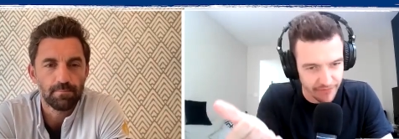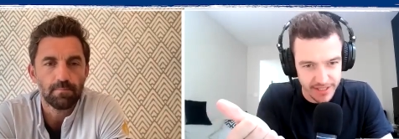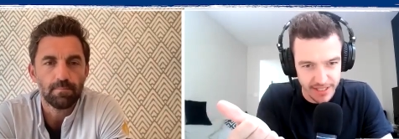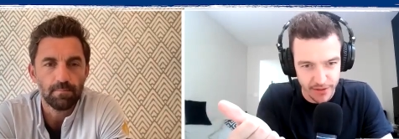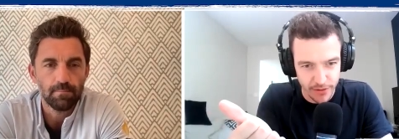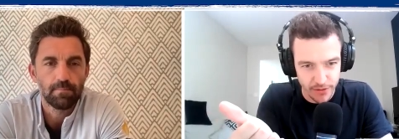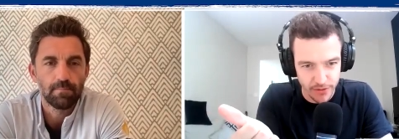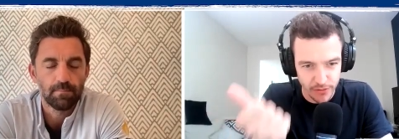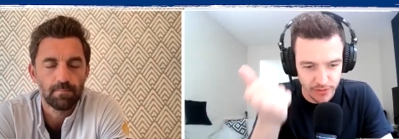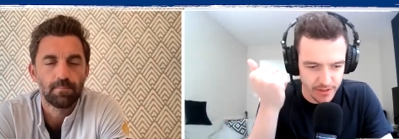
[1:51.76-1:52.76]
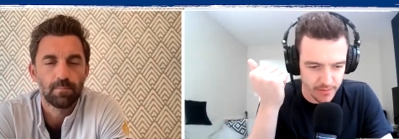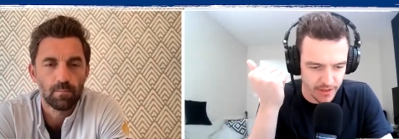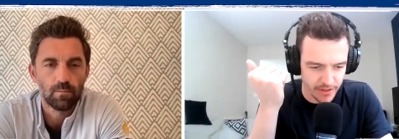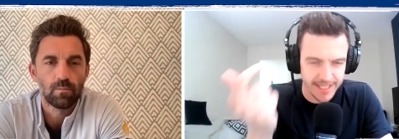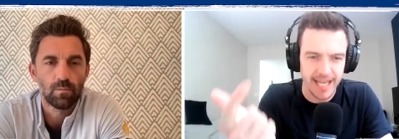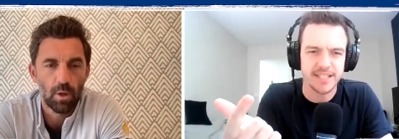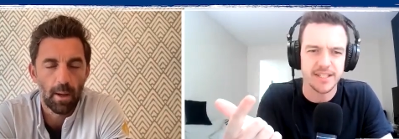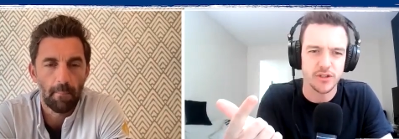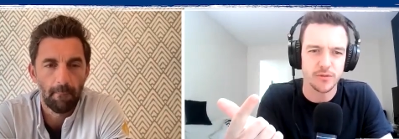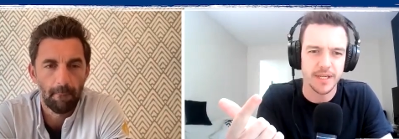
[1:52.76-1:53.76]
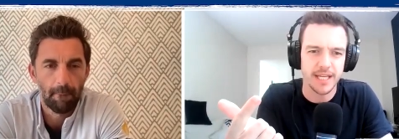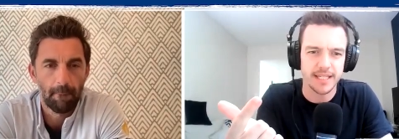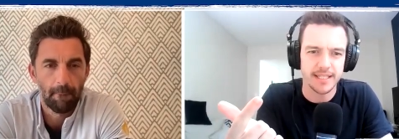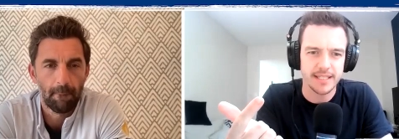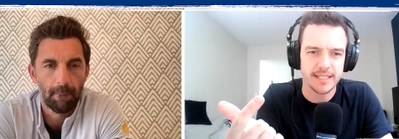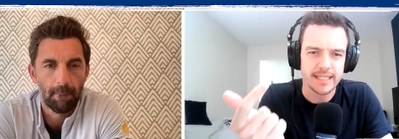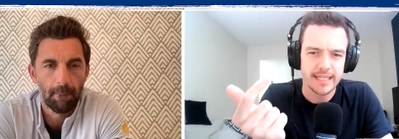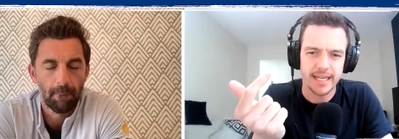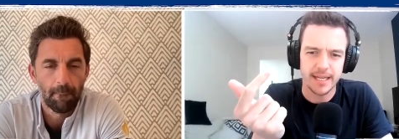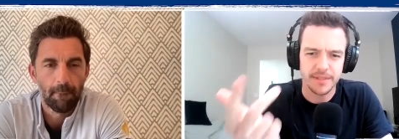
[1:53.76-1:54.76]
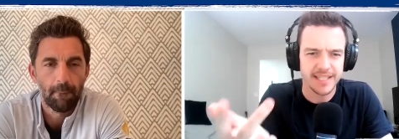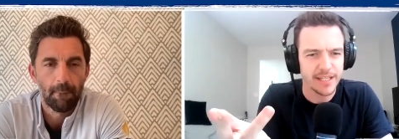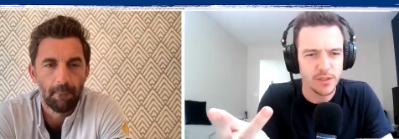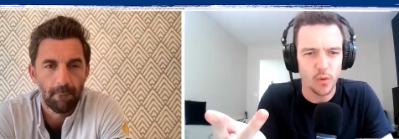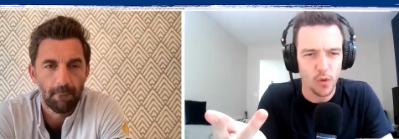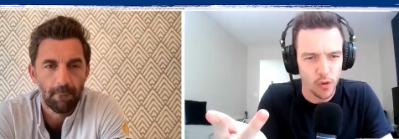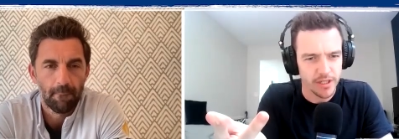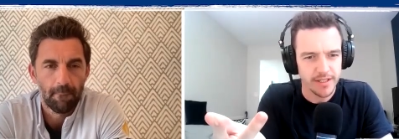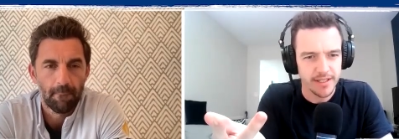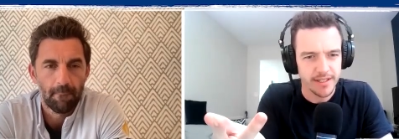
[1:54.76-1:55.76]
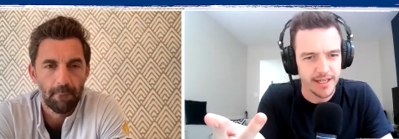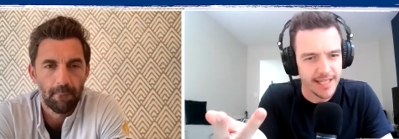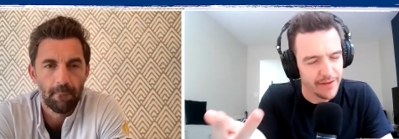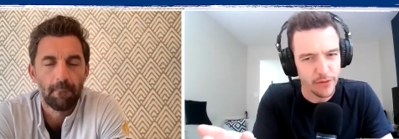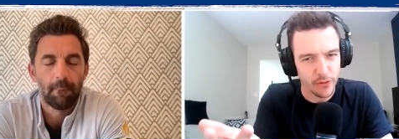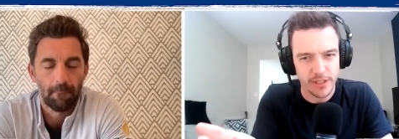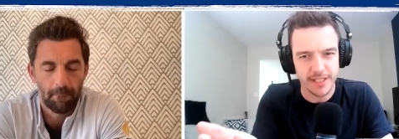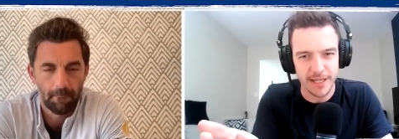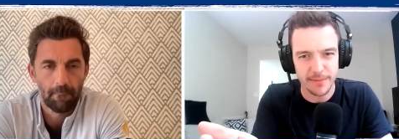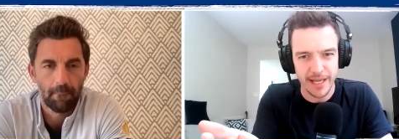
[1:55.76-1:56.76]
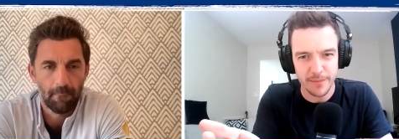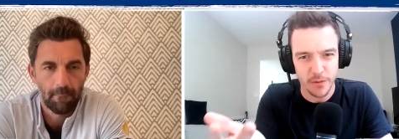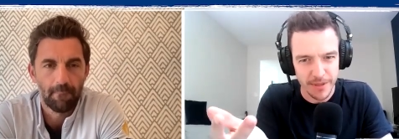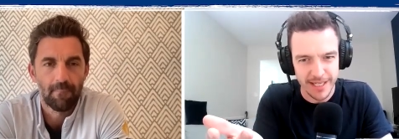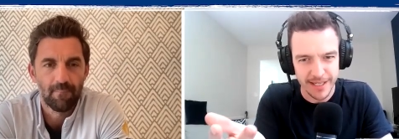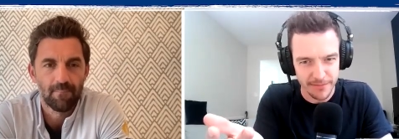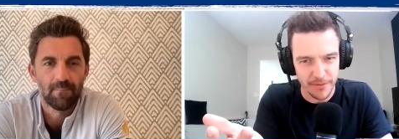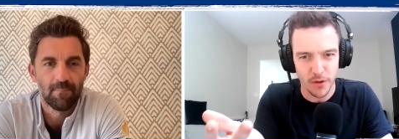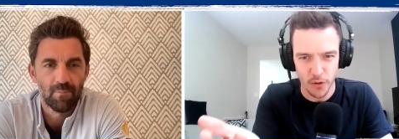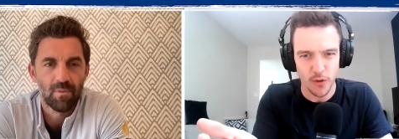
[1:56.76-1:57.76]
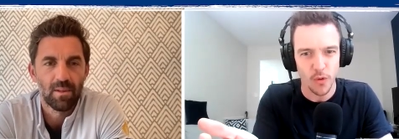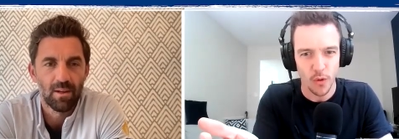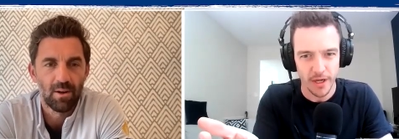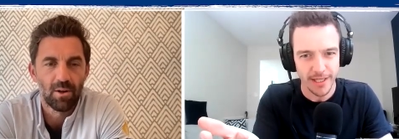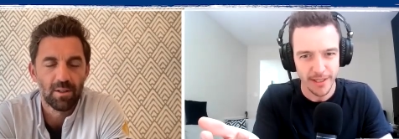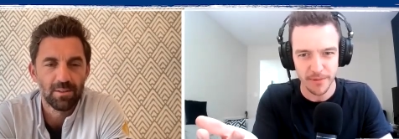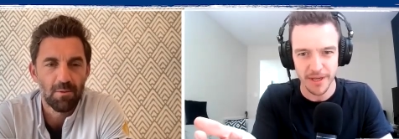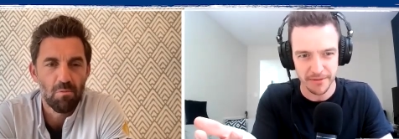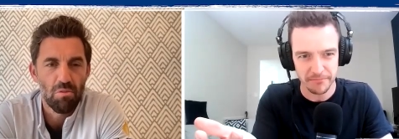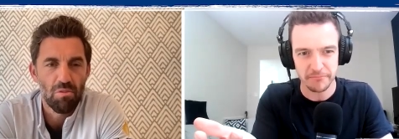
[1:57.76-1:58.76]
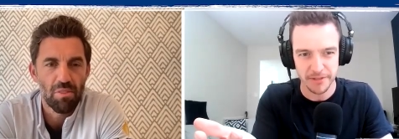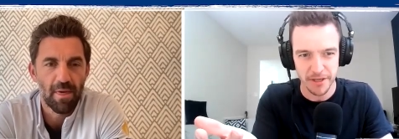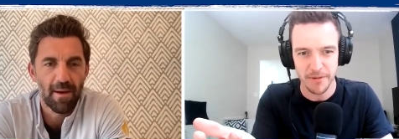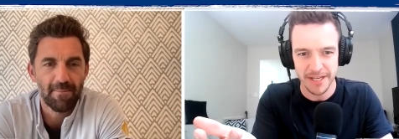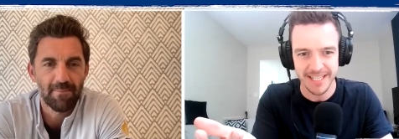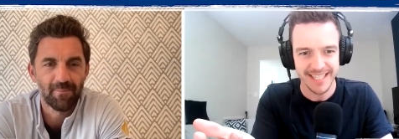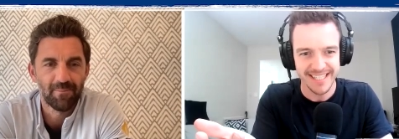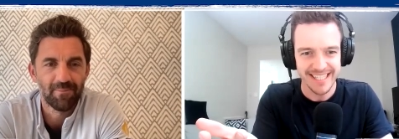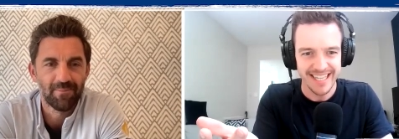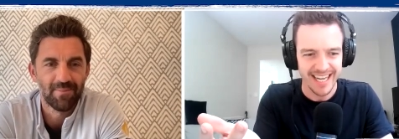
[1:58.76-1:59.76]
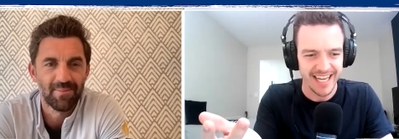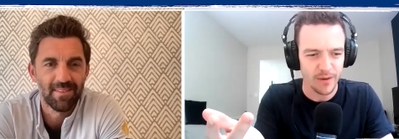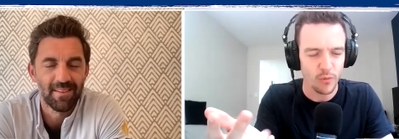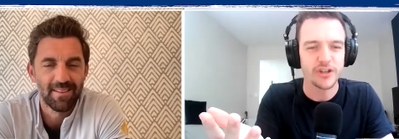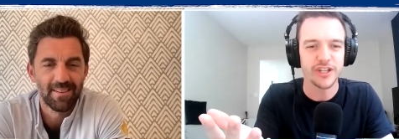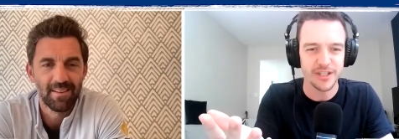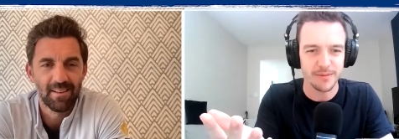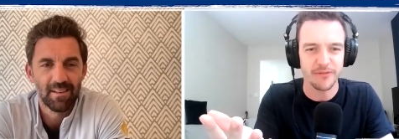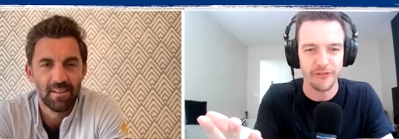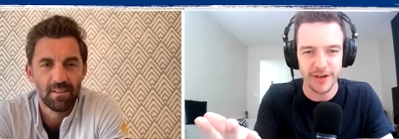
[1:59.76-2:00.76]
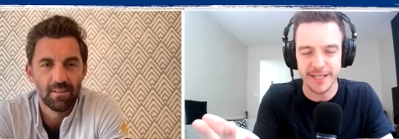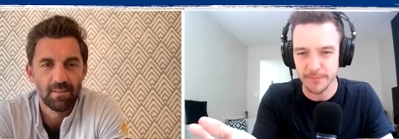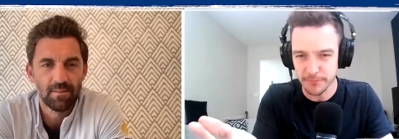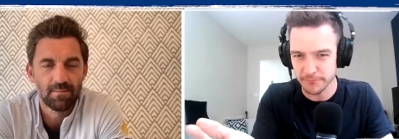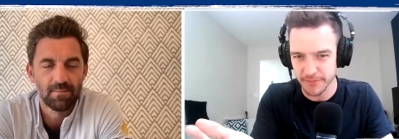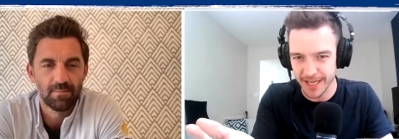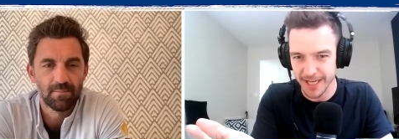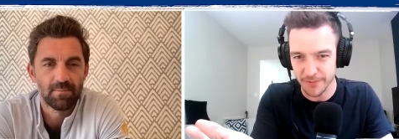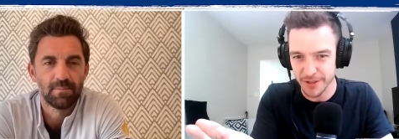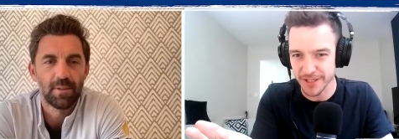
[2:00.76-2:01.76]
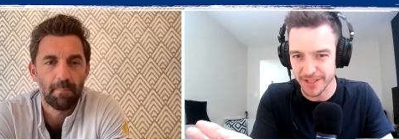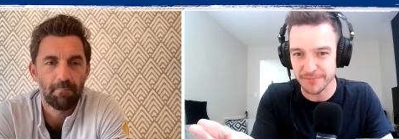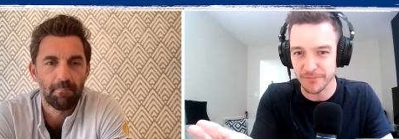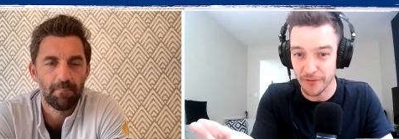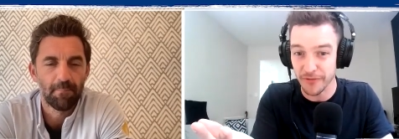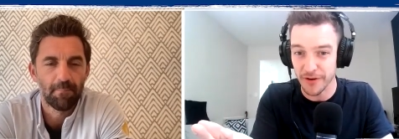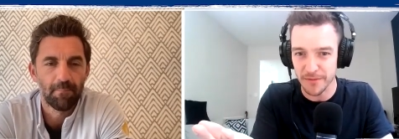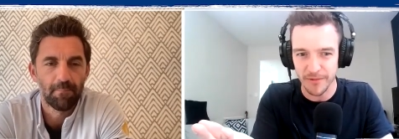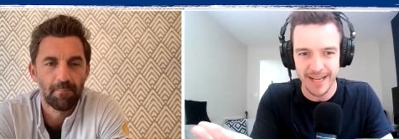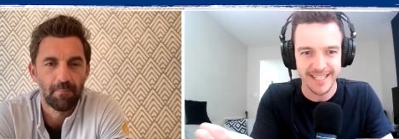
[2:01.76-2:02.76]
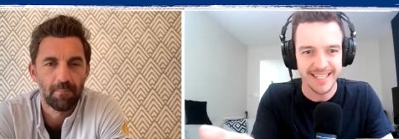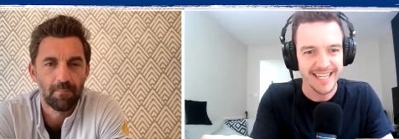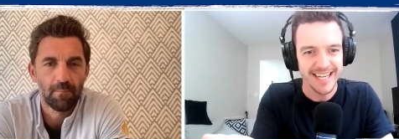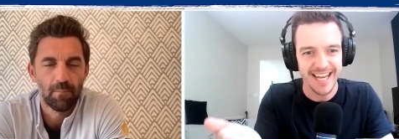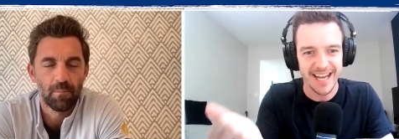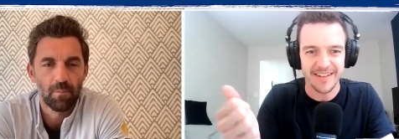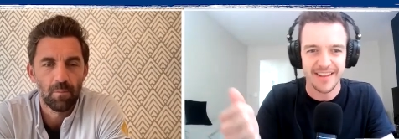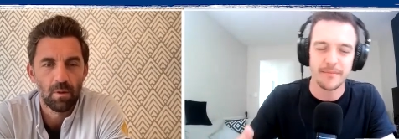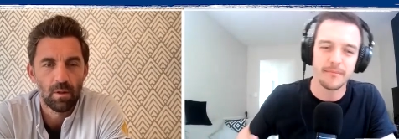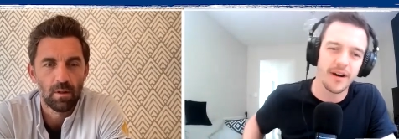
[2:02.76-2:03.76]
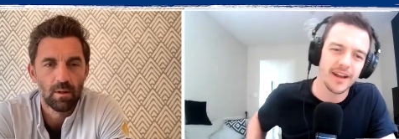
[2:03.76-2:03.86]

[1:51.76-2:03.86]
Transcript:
Speaker 1: San Francisco Unicorns. We got Texas Super Kings, um, Seattle Orcas. I never thought a team name would be uh, an orca, but I don't mind it. Uh, Washington Freedom, uh, which yep. is very on brand, uh, and then